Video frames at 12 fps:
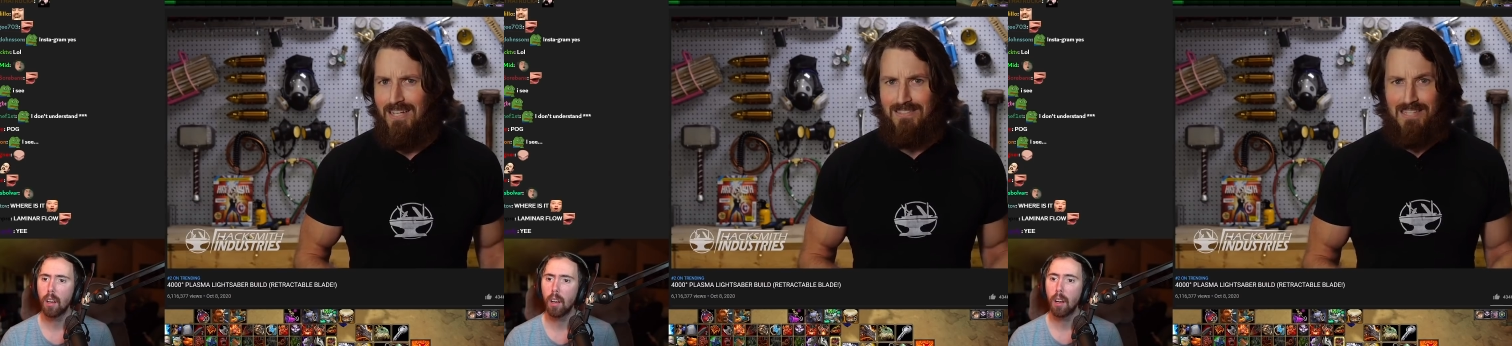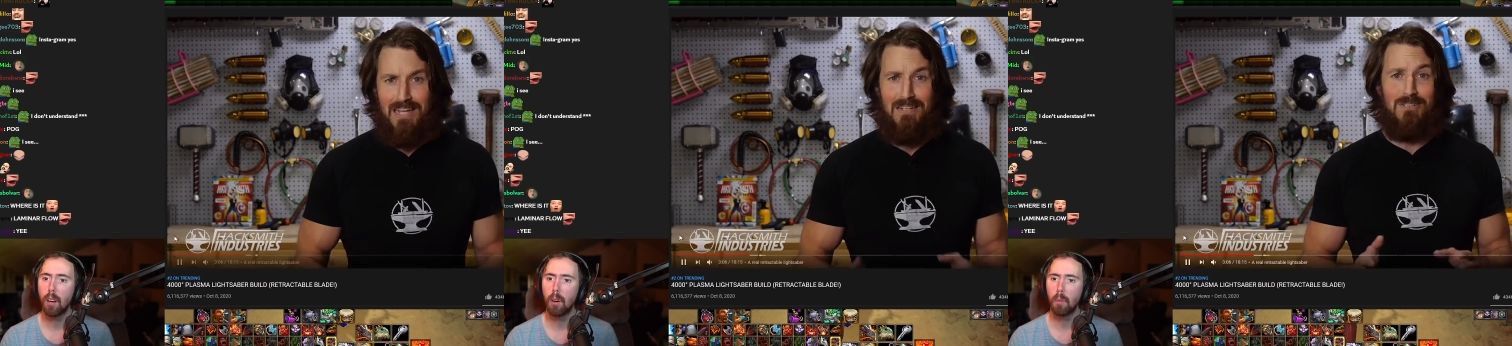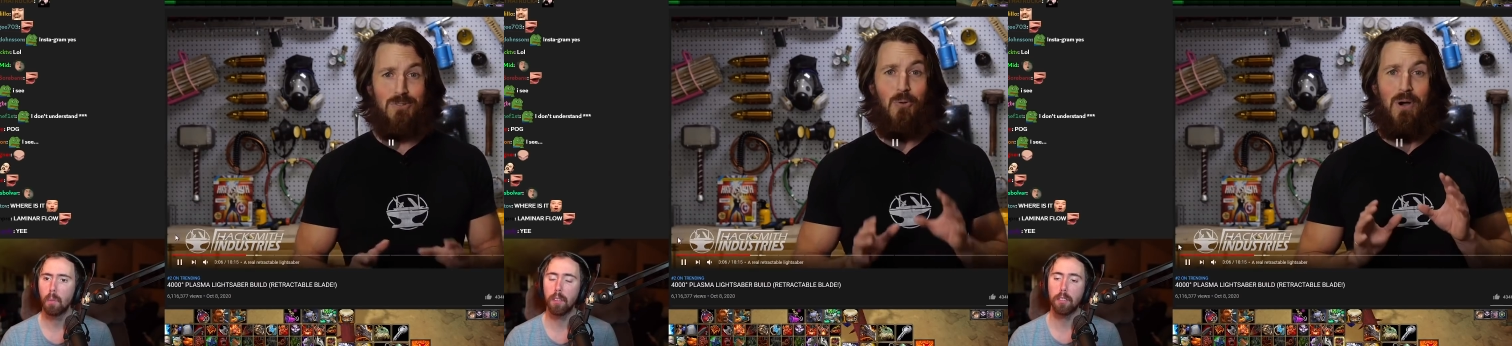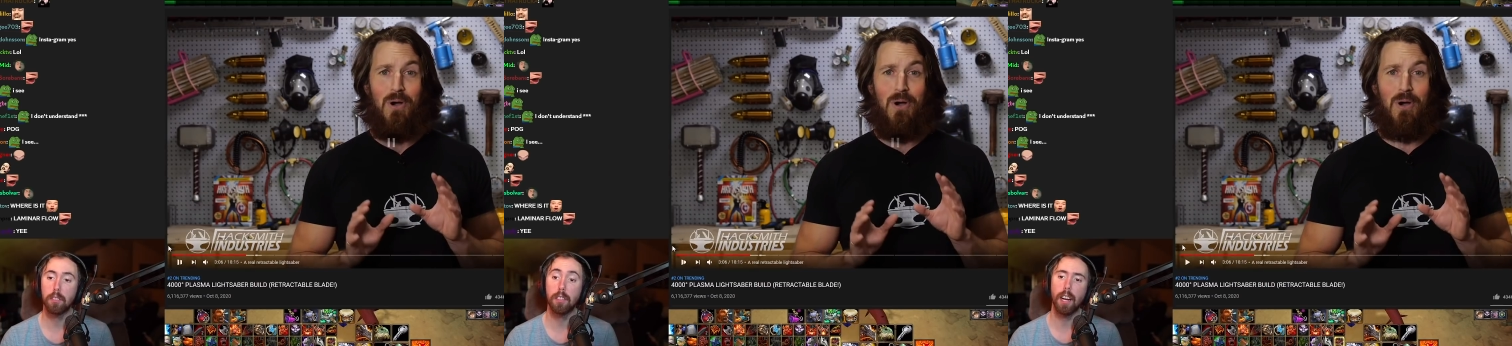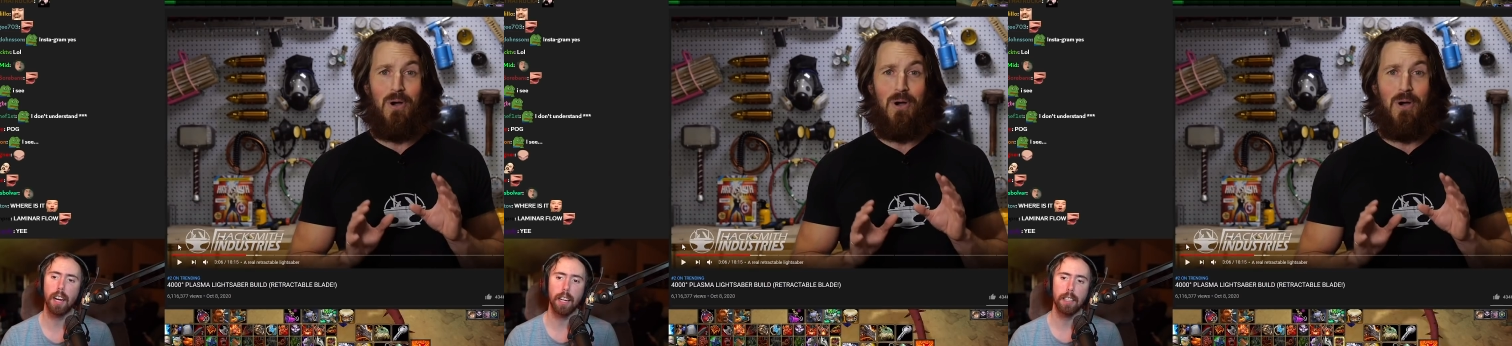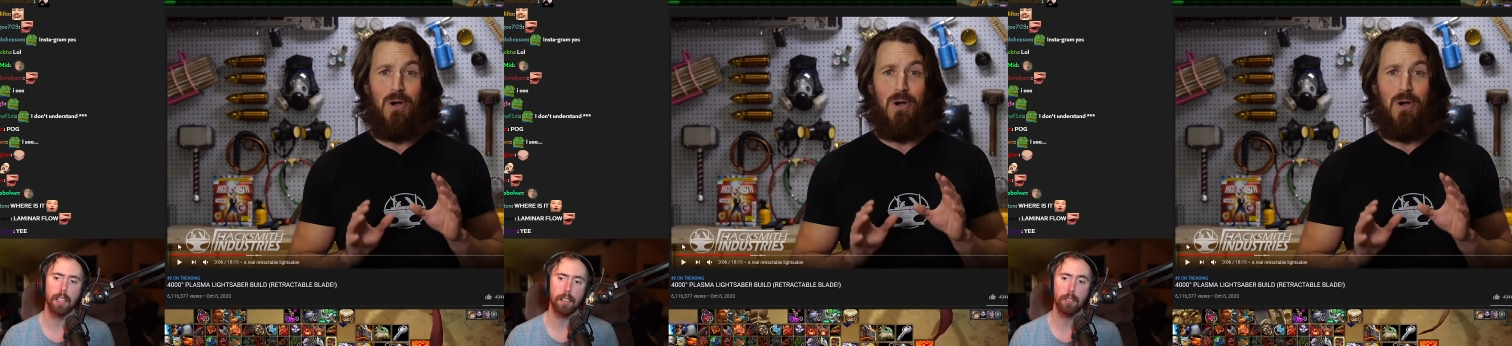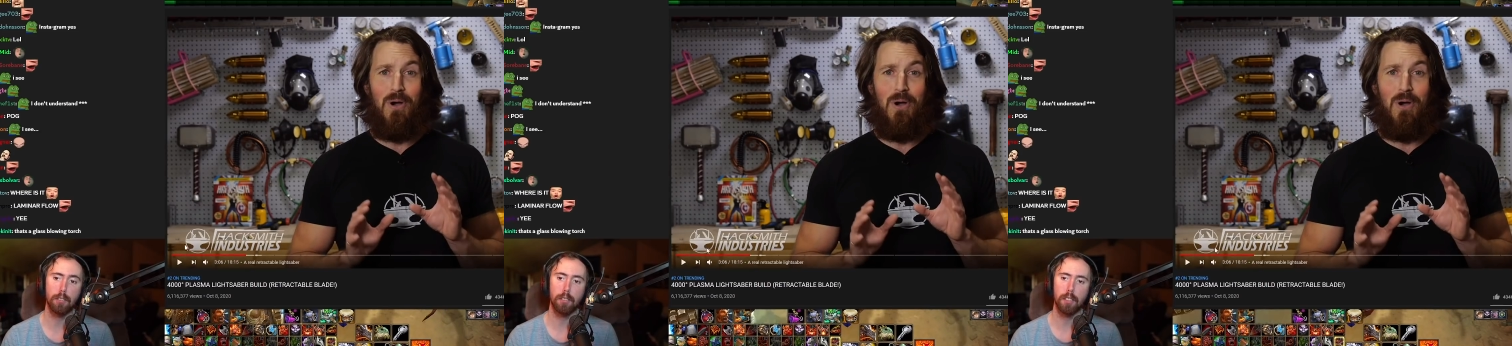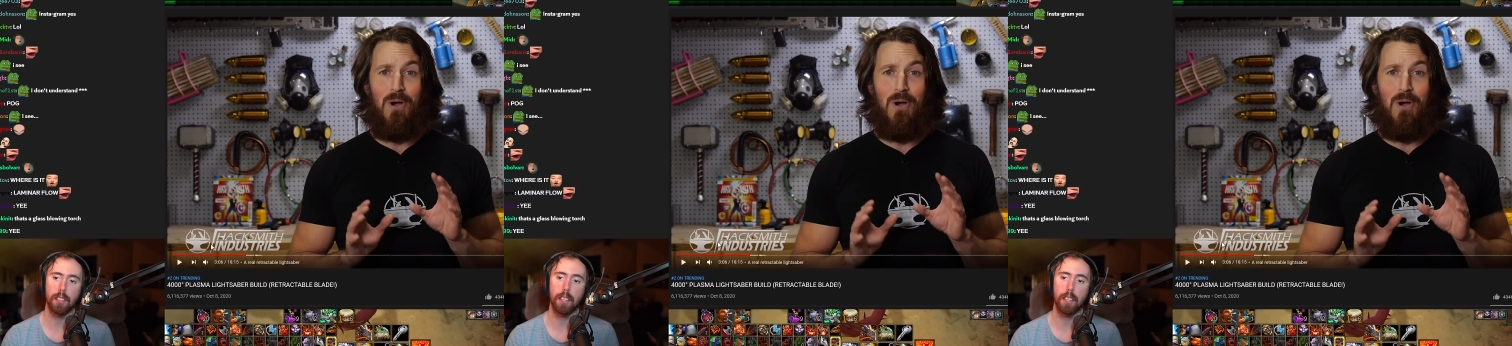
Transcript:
Speaker 1: It's taken us... It's not. It's...